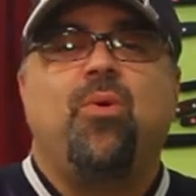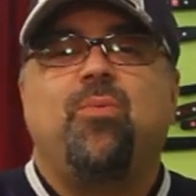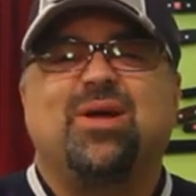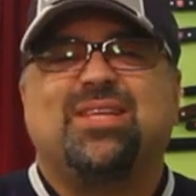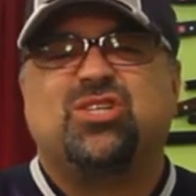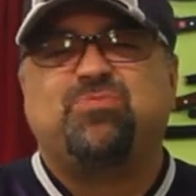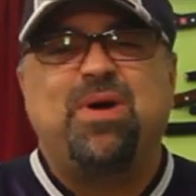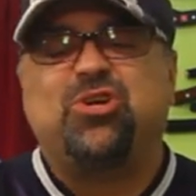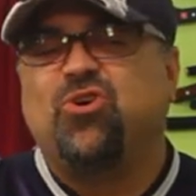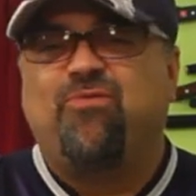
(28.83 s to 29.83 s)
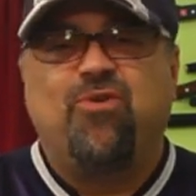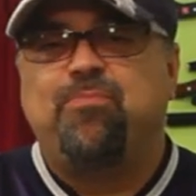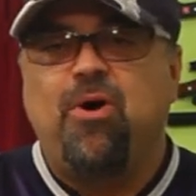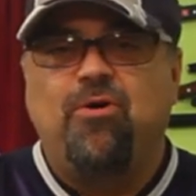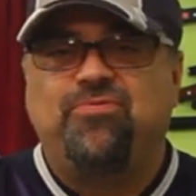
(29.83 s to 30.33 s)
We want this special
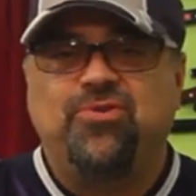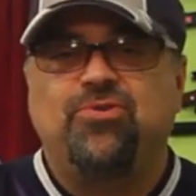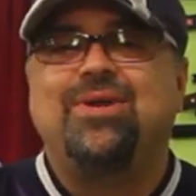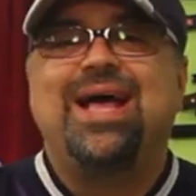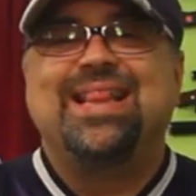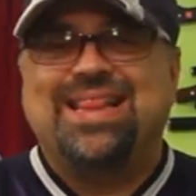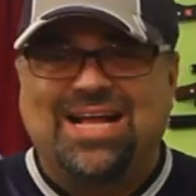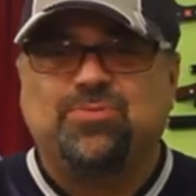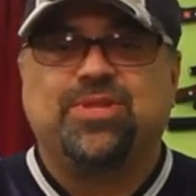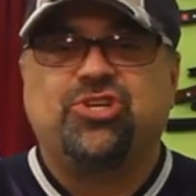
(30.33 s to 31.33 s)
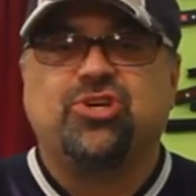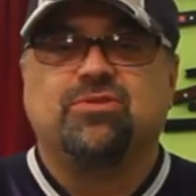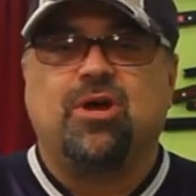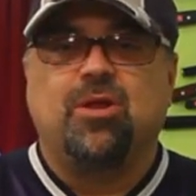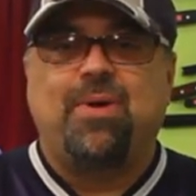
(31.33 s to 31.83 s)
football food. That's what this
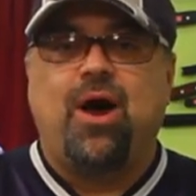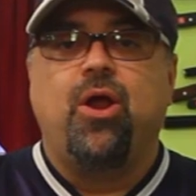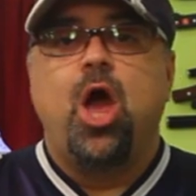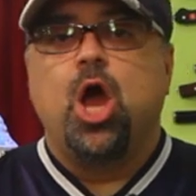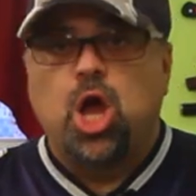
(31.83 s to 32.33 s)
show's all about.